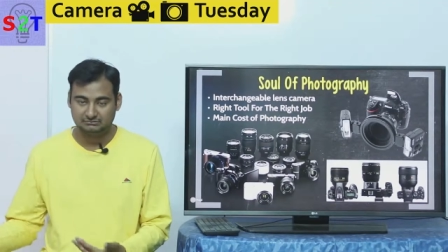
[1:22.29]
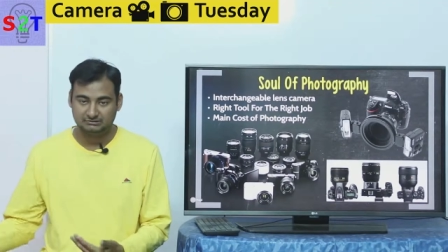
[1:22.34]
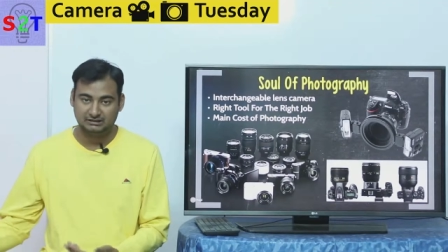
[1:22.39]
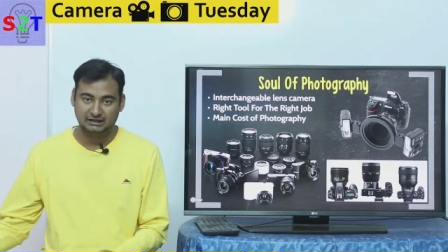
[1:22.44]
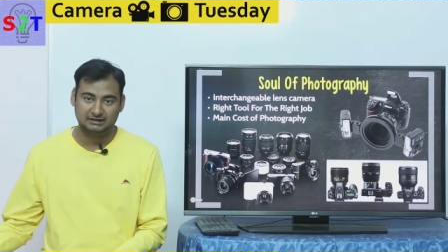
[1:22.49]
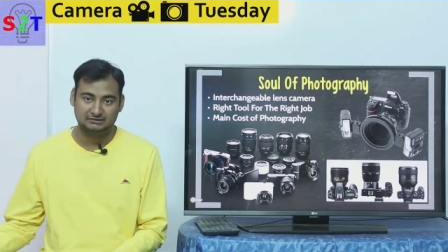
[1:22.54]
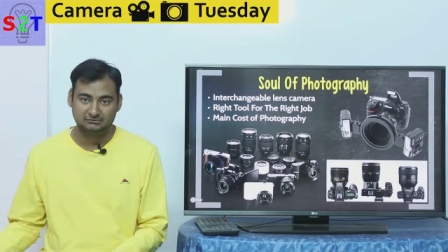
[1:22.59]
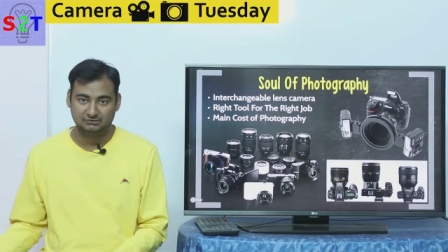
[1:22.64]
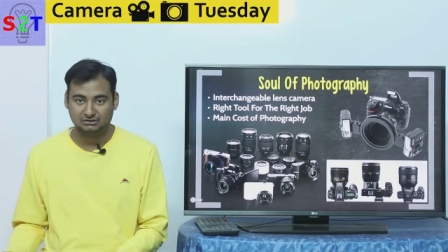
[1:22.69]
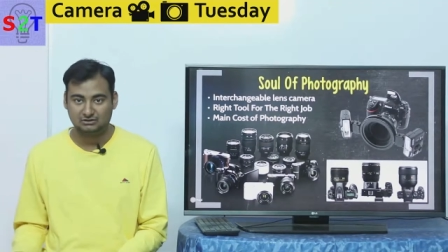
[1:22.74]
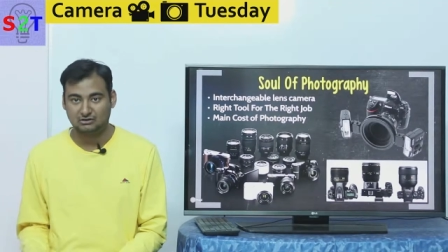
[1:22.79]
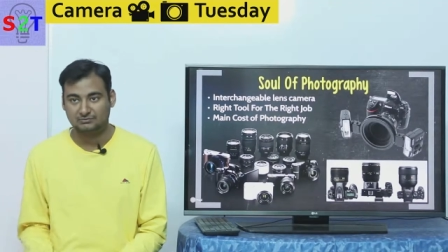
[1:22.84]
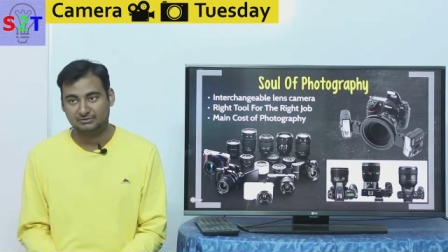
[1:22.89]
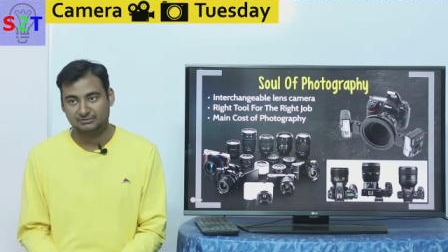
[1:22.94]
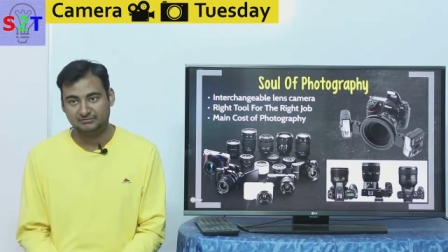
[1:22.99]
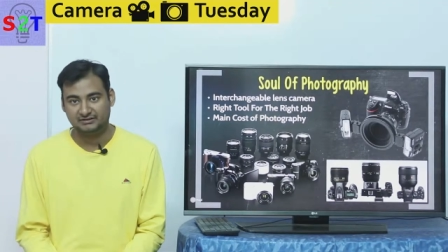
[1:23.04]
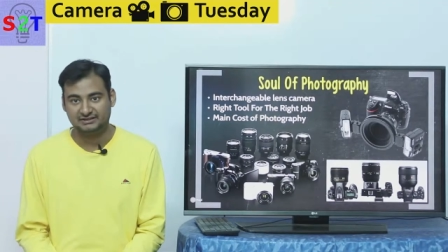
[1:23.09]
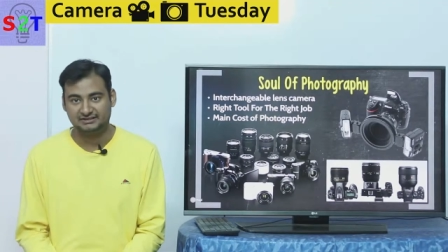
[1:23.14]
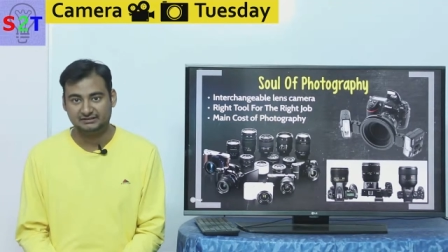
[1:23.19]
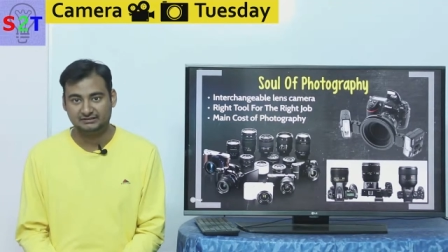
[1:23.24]
that will
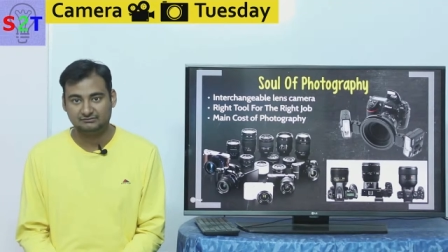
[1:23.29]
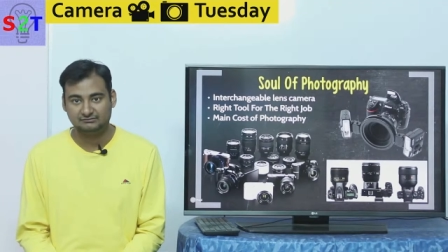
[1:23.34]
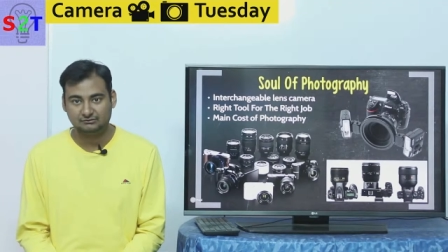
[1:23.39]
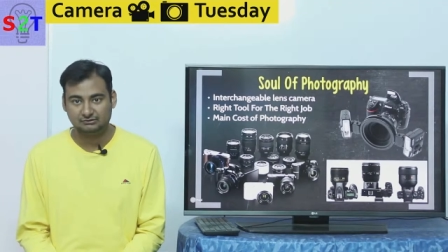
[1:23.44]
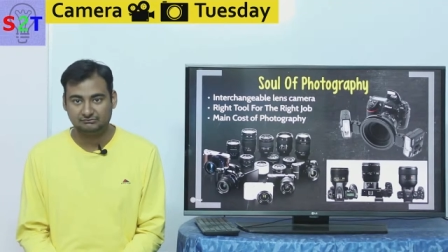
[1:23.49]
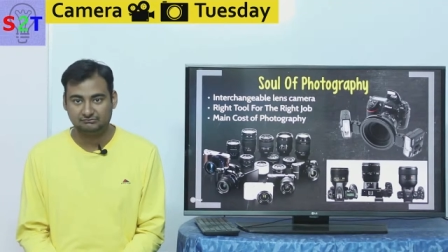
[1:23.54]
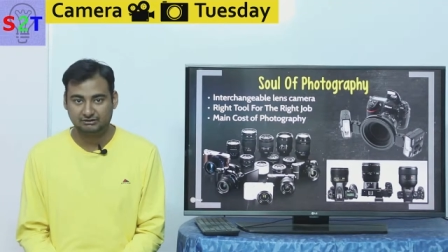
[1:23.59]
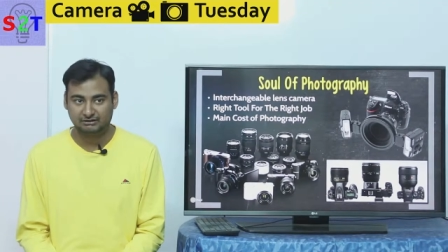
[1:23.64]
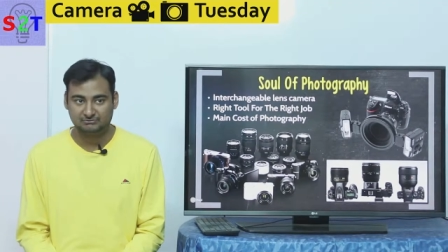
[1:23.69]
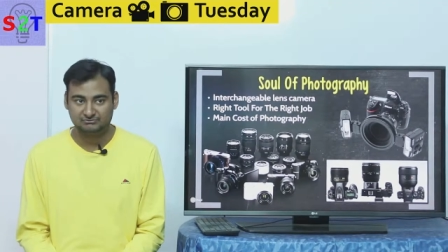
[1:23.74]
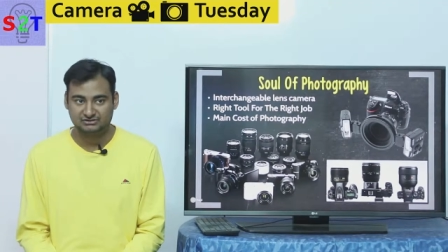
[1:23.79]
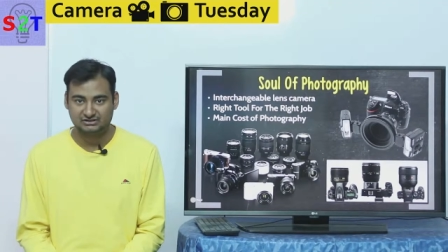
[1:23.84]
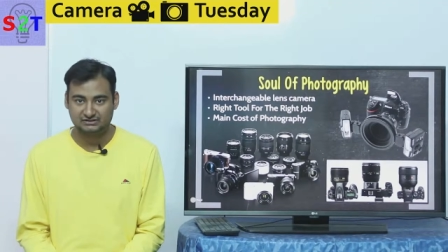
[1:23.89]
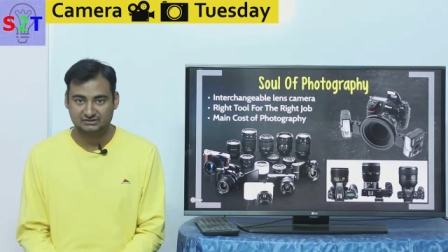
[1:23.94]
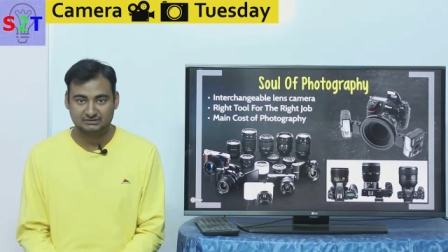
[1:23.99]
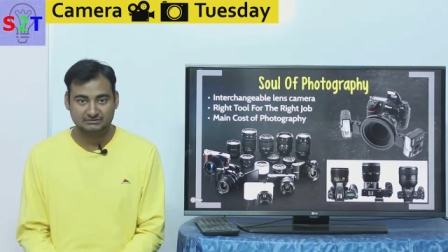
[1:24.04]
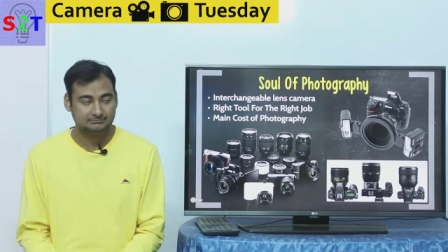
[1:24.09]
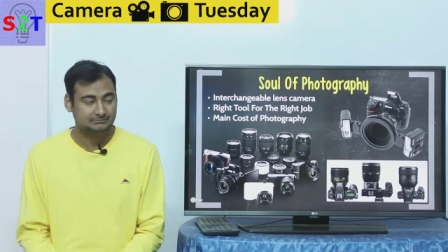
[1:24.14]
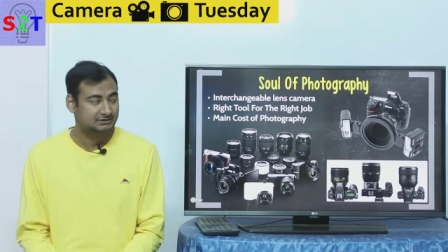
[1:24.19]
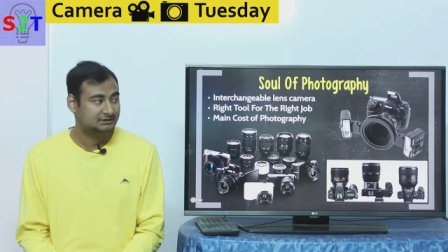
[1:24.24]
compromise their full-frame
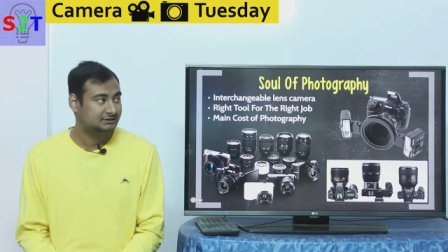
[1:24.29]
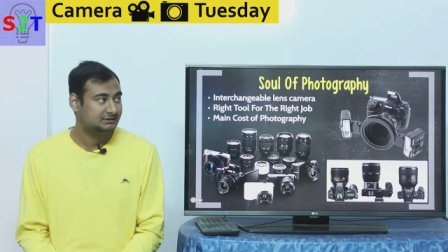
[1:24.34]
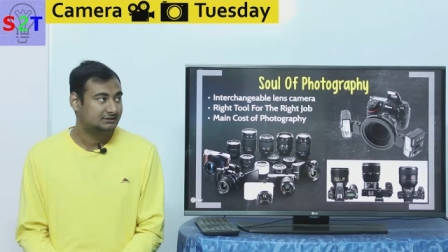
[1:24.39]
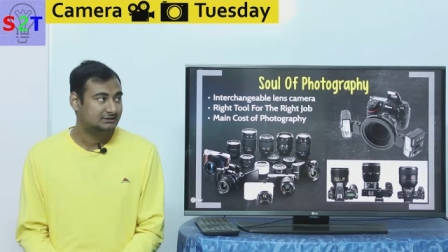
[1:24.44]
system.